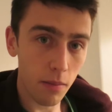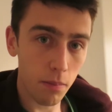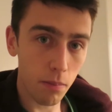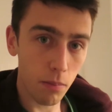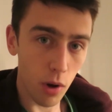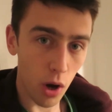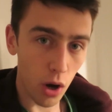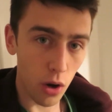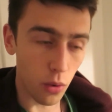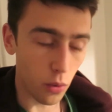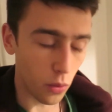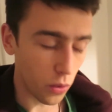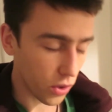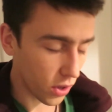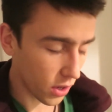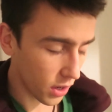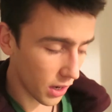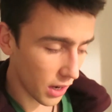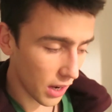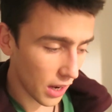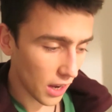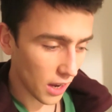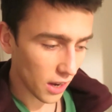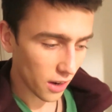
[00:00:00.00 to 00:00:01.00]
the code,
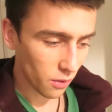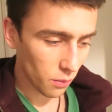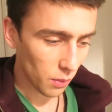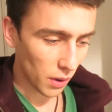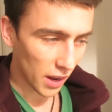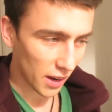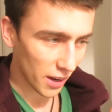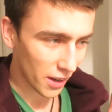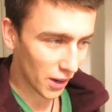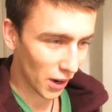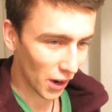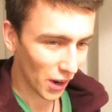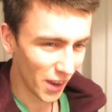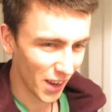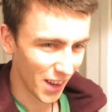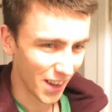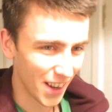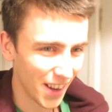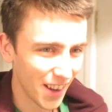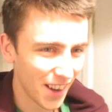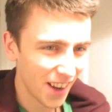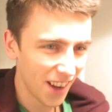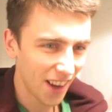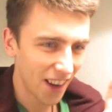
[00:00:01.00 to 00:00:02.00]
we had
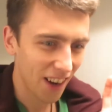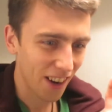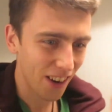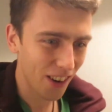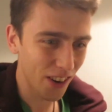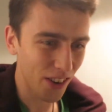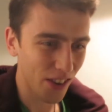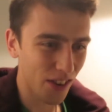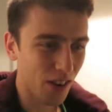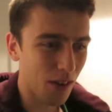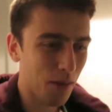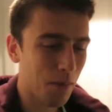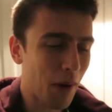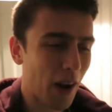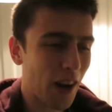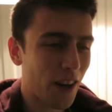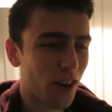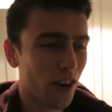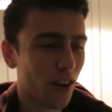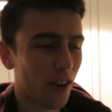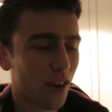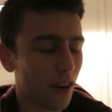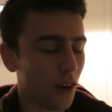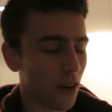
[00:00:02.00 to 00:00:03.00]
a, a custom
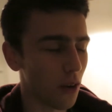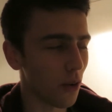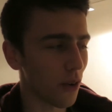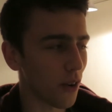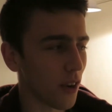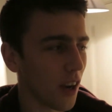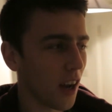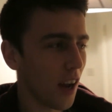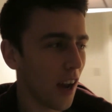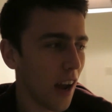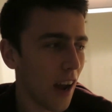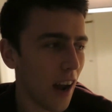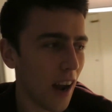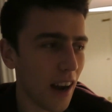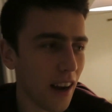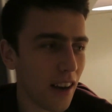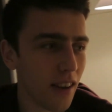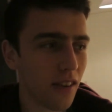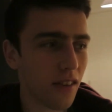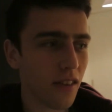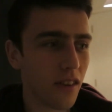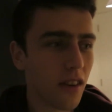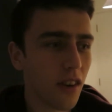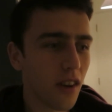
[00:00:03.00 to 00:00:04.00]
matcher called
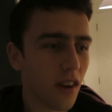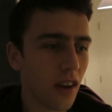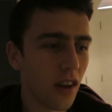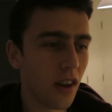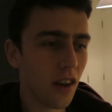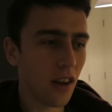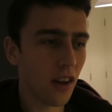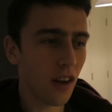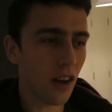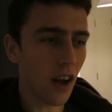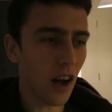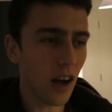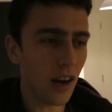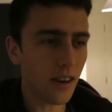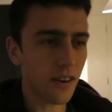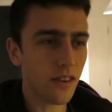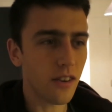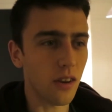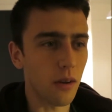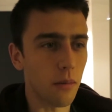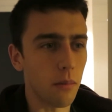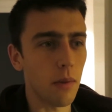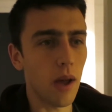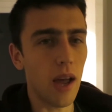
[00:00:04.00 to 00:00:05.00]
has
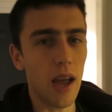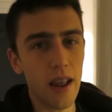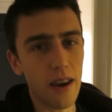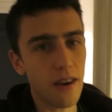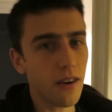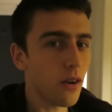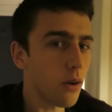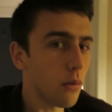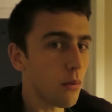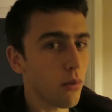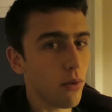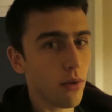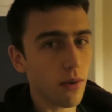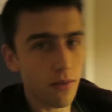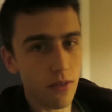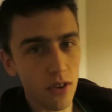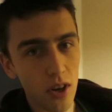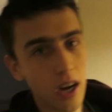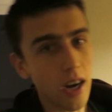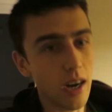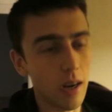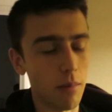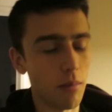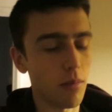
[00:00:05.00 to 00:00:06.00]
item n number of
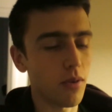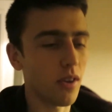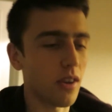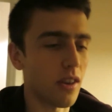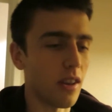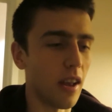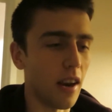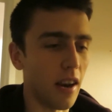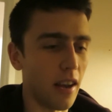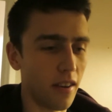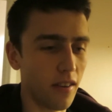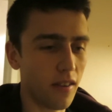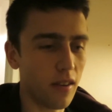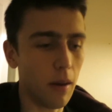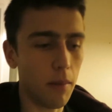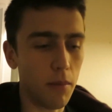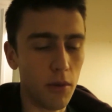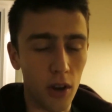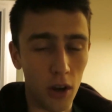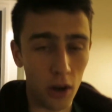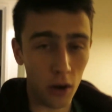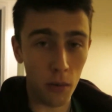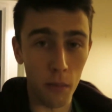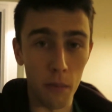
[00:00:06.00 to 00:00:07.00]
times and then
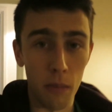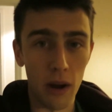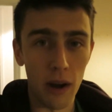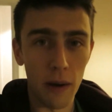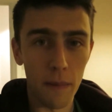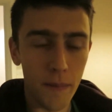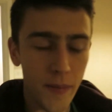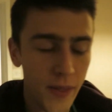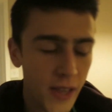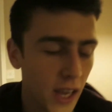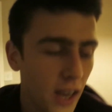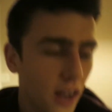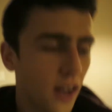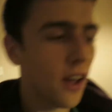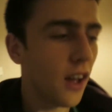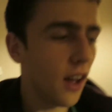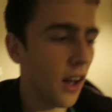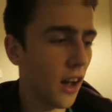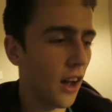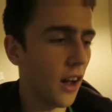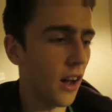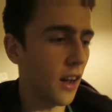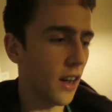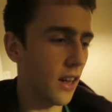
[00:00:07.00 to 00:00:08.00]
accepts a number.
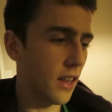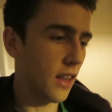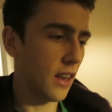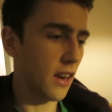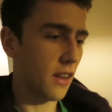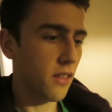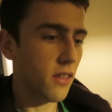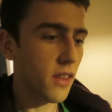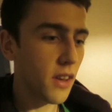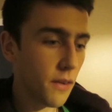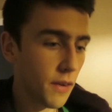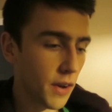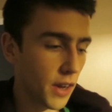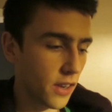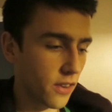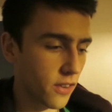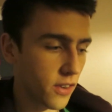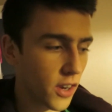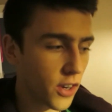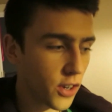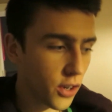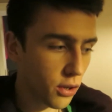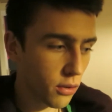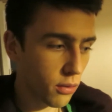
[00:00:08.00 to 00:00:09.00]
Uh, and then in theory it
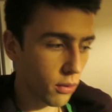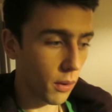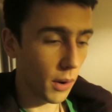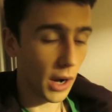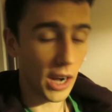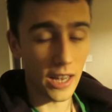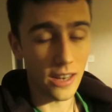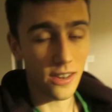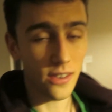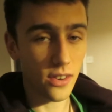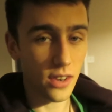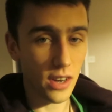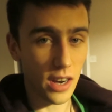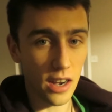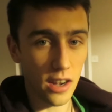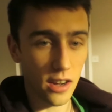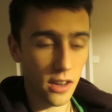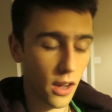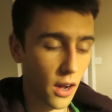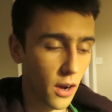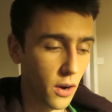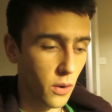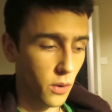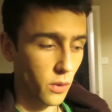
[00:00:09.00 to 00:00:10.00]
searches through a list
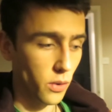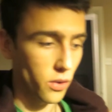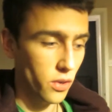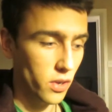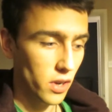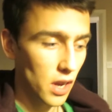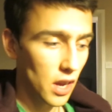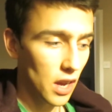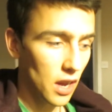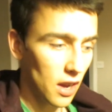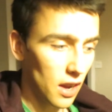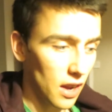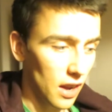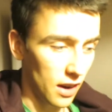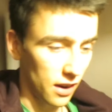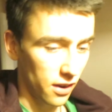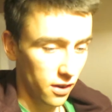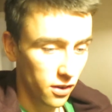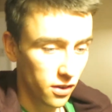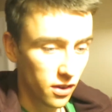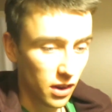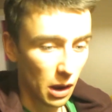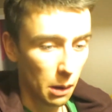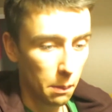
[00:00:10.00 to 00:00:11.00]
and goes,
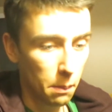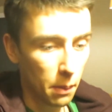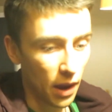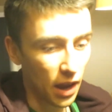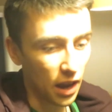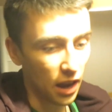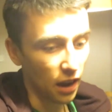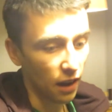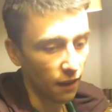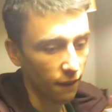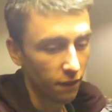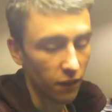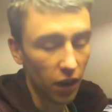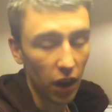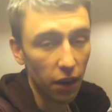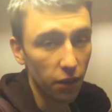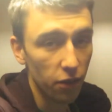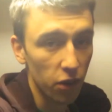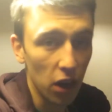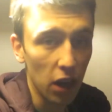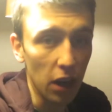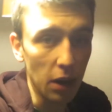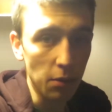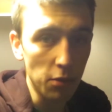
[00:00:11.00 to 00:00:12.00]
does it appear
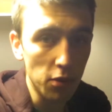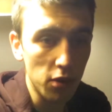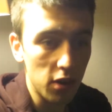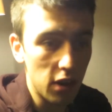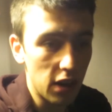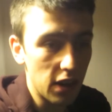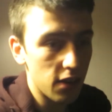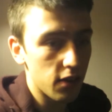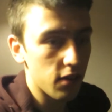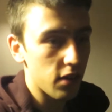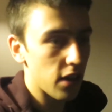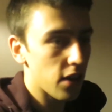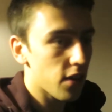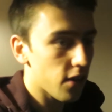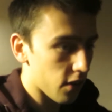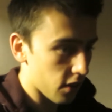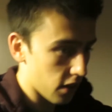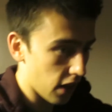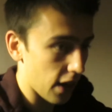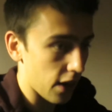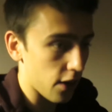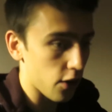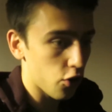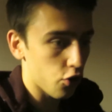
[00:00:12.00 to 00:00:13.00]
five times? Is this
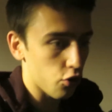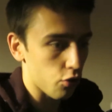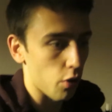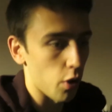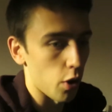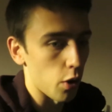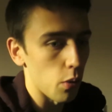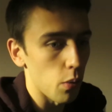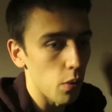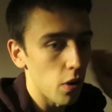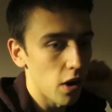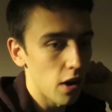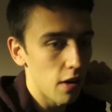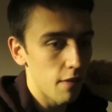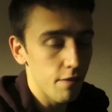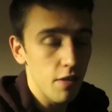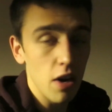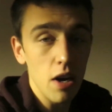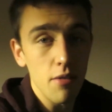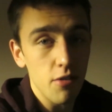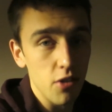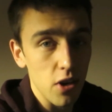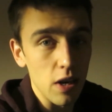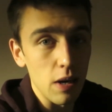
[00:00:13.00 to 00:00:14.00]
thing true
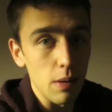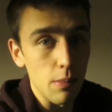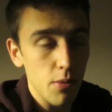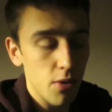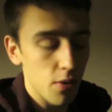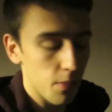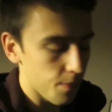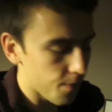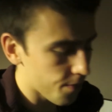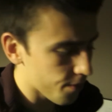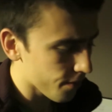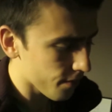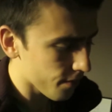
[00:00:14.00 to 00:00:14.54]
five times?